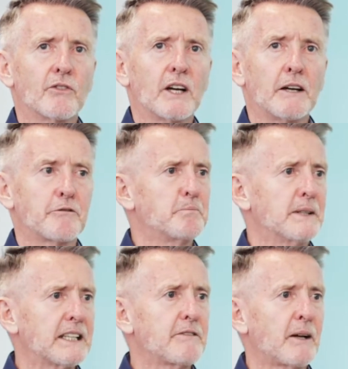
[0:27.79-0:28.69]
I
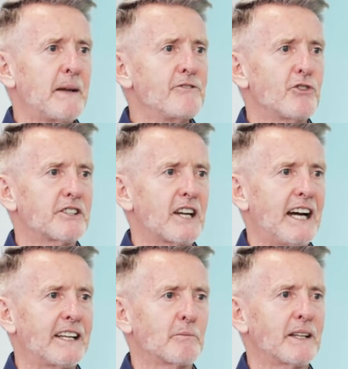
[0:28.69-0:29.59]
believe I'm in
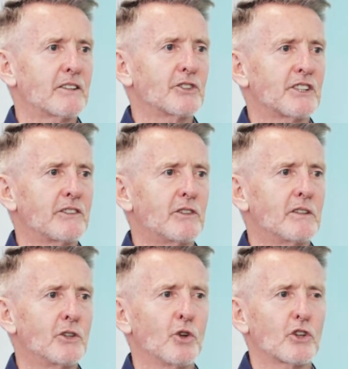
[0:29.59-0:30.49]
retirement because I've
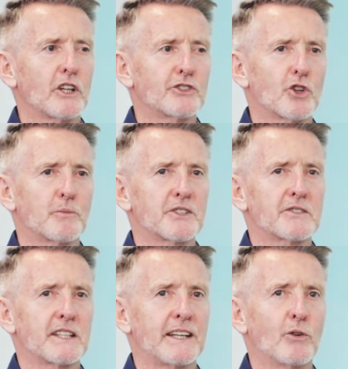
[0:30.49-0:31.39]
not got a job as
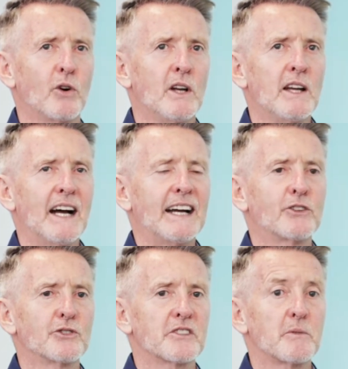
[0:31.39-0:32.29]
a CEO. I
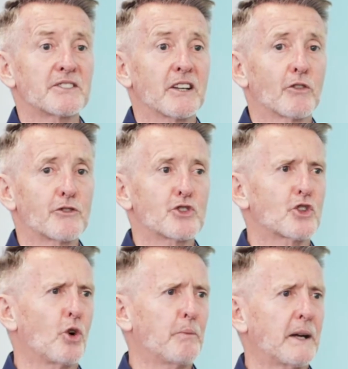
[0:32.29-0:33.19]
don't see myself
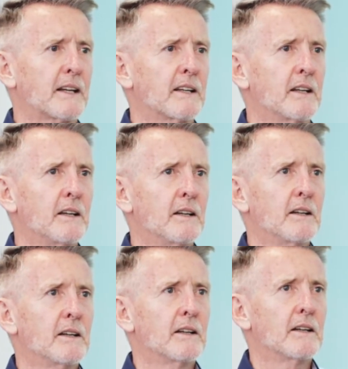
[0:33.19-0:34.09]
stopping
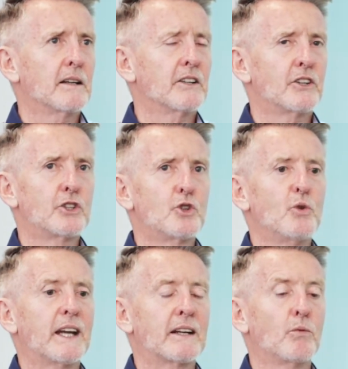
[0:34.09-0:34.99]

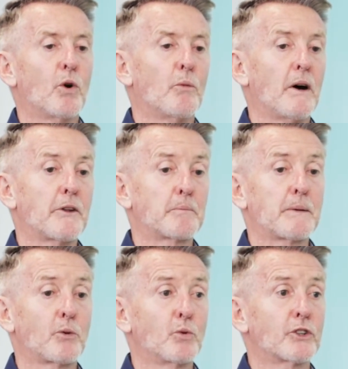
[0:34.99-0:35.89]
doing what other
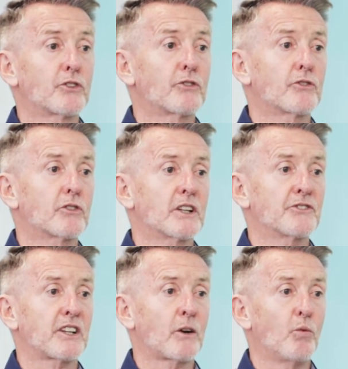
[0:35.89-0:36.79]
people would
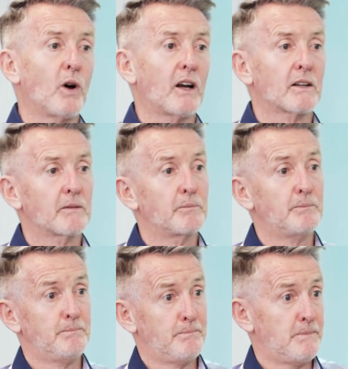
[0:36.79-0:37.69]
consider work,
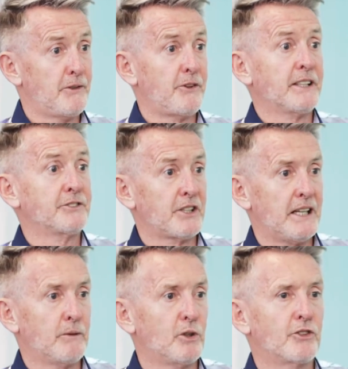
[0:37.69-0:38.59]
but things that
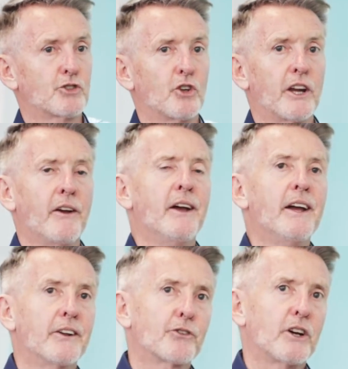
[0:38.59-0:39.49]
I would enjoy.
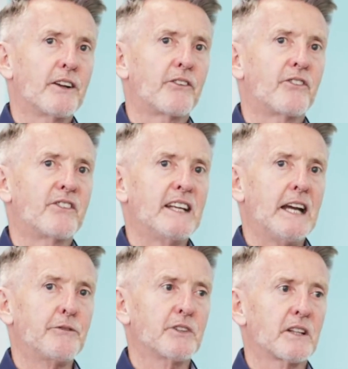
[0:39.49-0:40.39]
So I
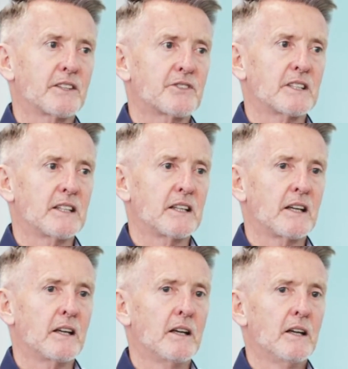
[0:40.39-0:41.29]
definitely see